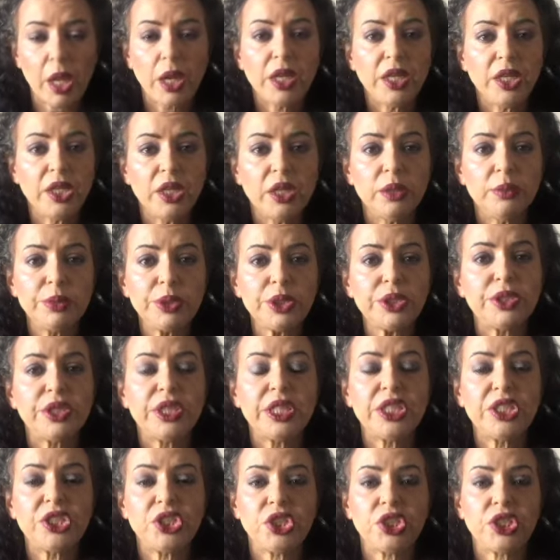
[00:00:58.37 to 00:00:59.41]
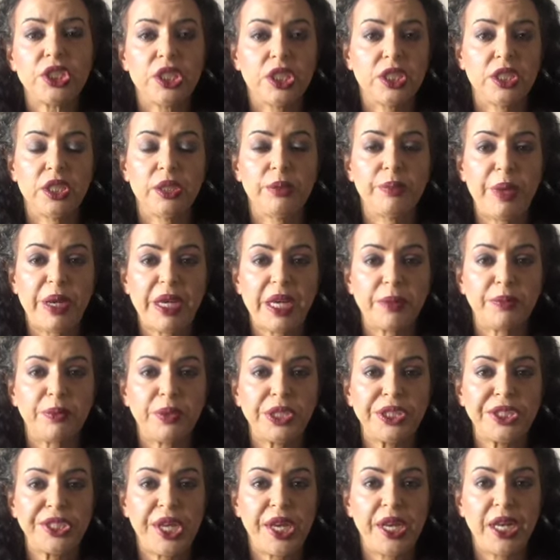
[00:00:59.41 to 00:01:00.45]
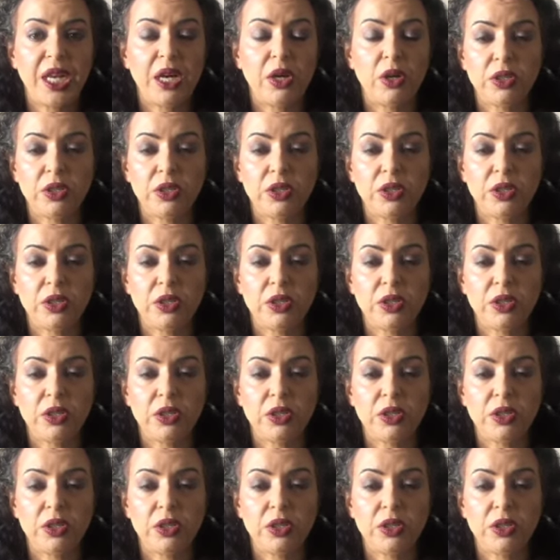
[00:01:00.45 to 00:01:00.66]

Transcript: you know, Beautylish, the makeup retailer,